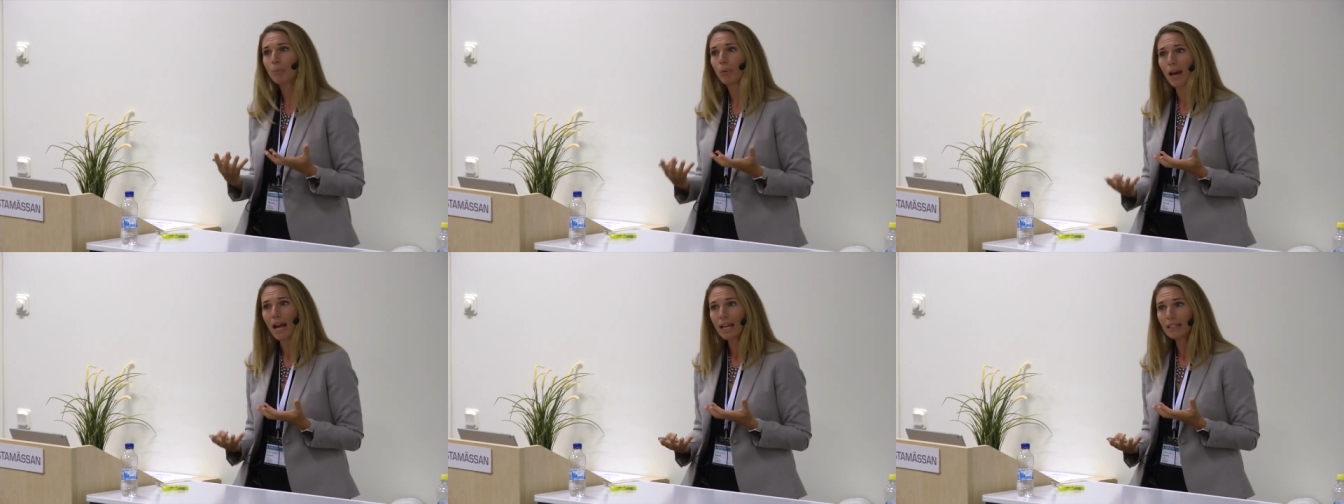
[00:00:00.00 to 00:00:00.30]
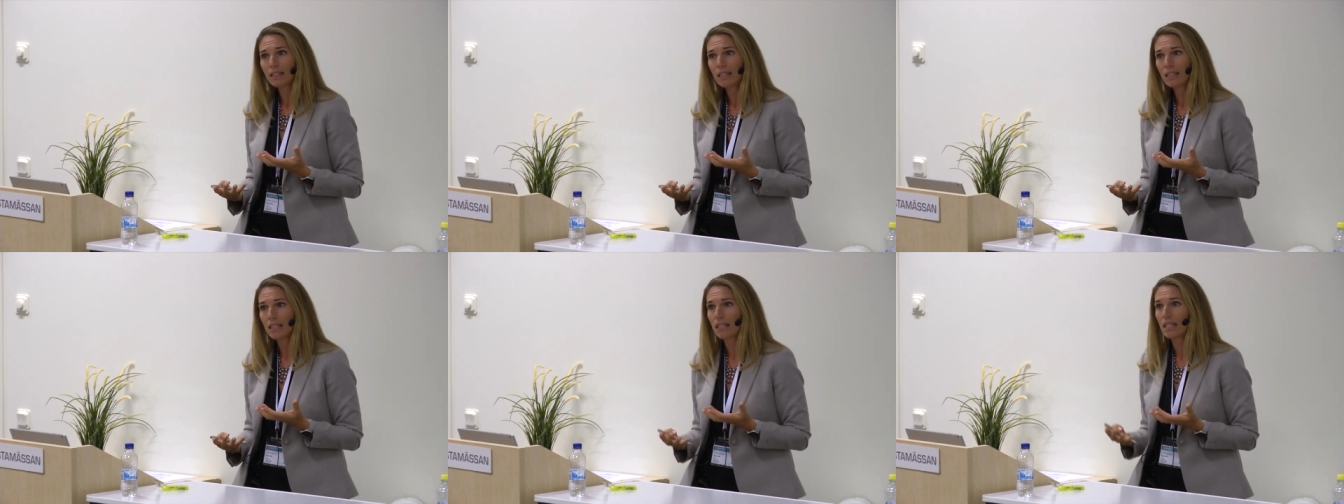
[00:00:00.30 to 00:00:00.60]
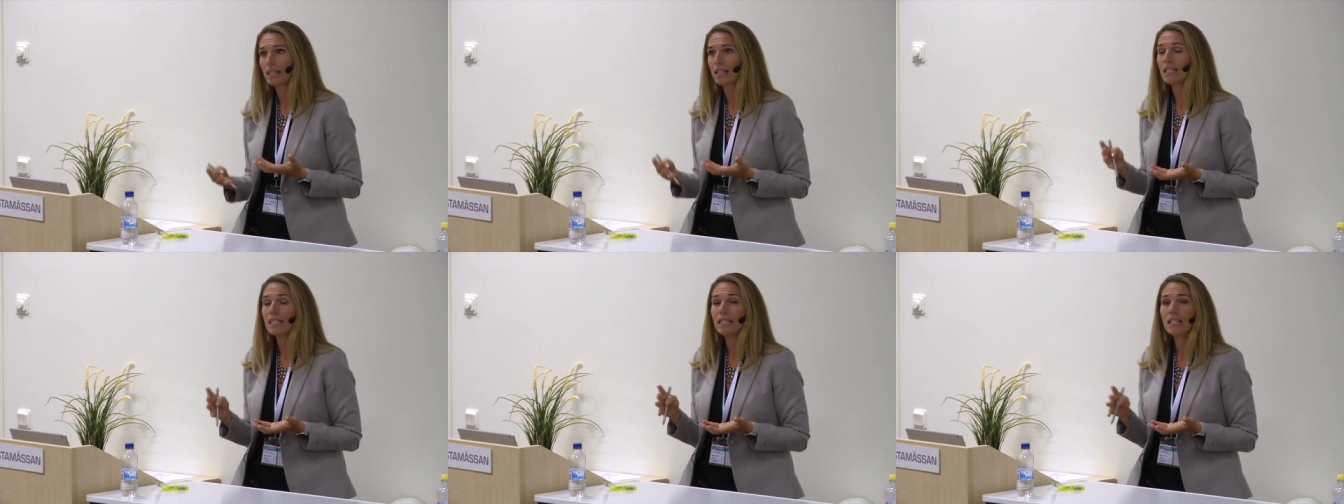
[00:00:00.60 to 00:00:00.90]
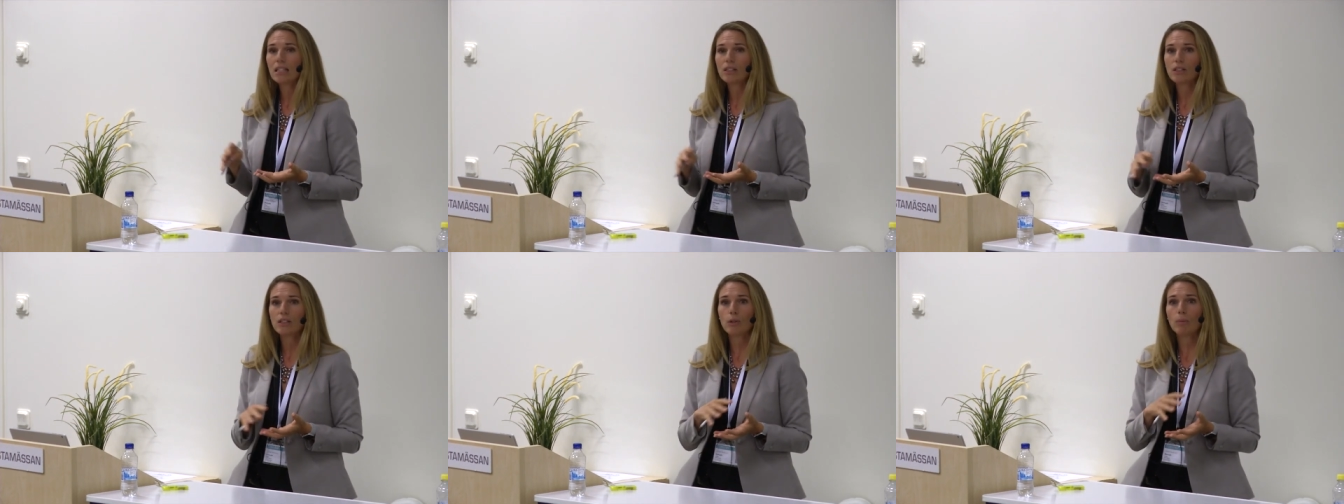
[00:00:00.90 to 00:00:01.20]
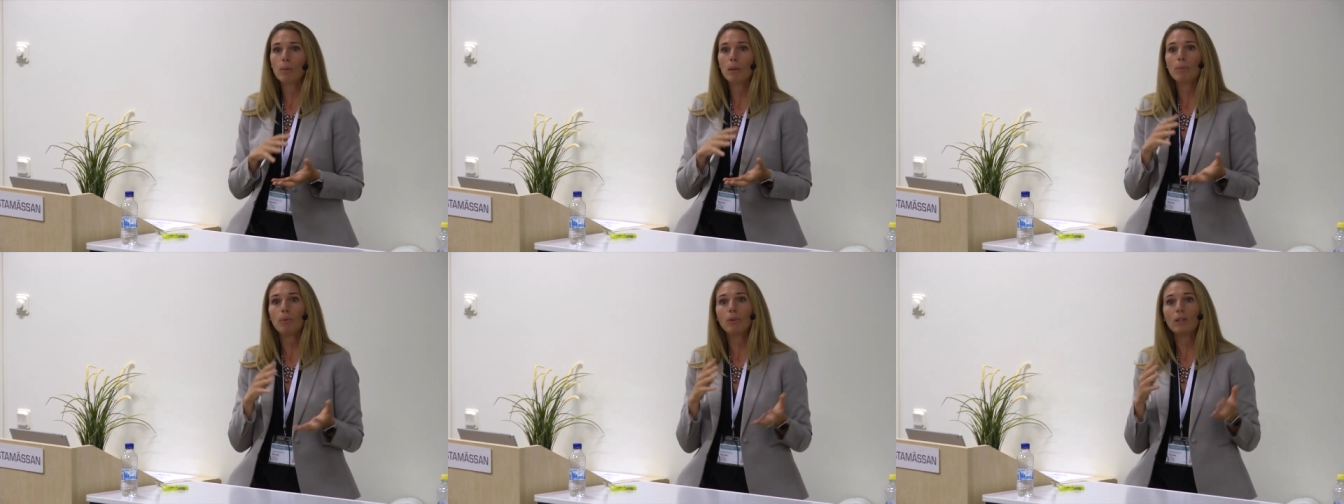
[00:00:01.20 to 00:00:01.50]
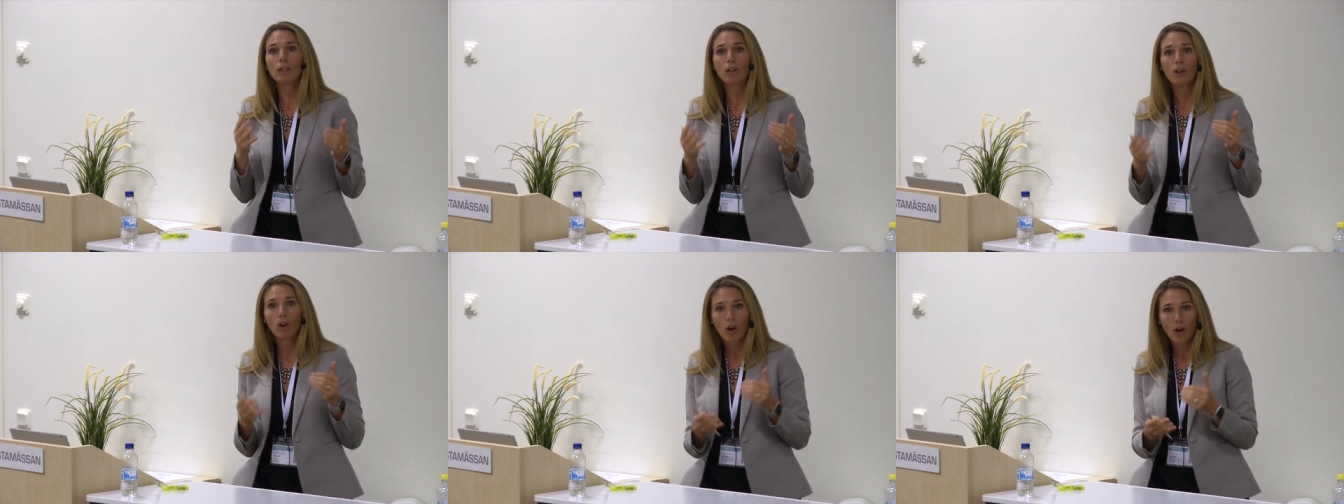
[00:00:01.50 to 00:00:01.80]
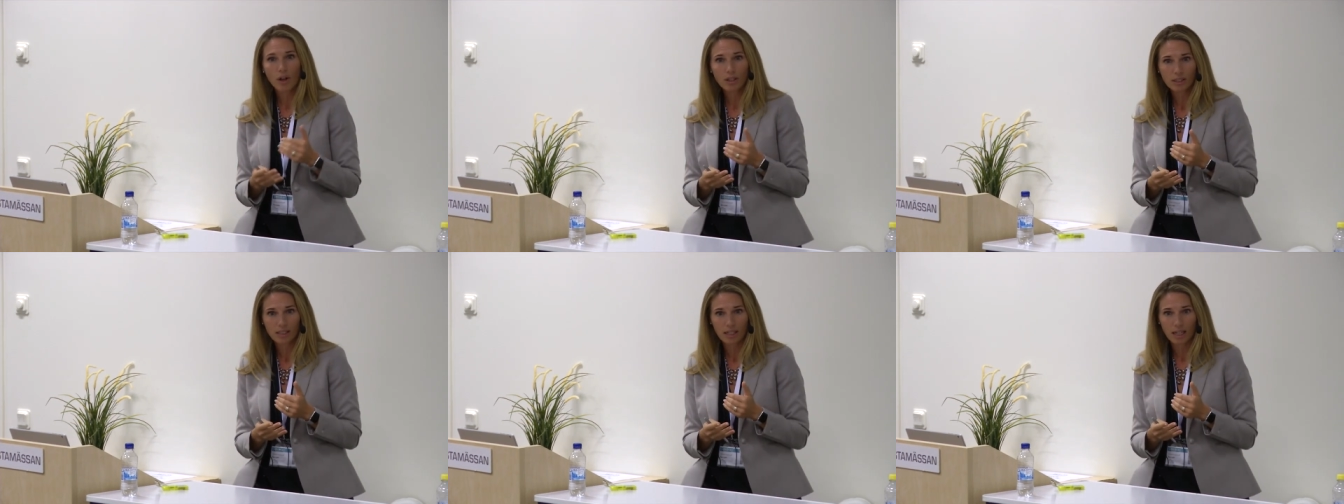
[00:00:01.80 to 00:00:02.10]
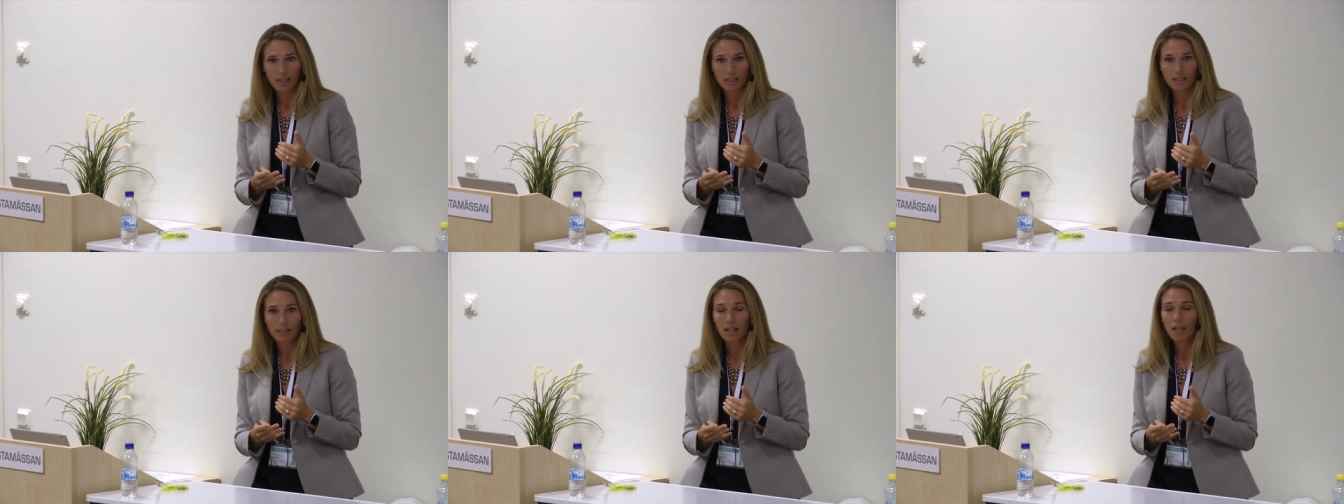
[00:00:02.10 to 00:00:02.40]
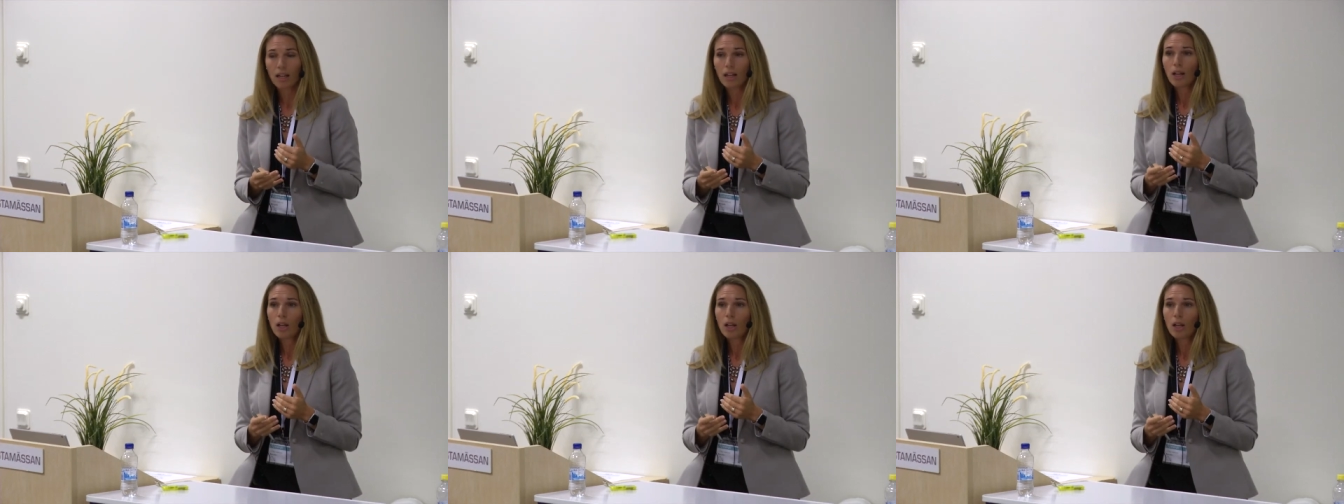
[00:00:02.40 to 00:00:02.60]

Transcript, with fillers: practices it needs to be put in context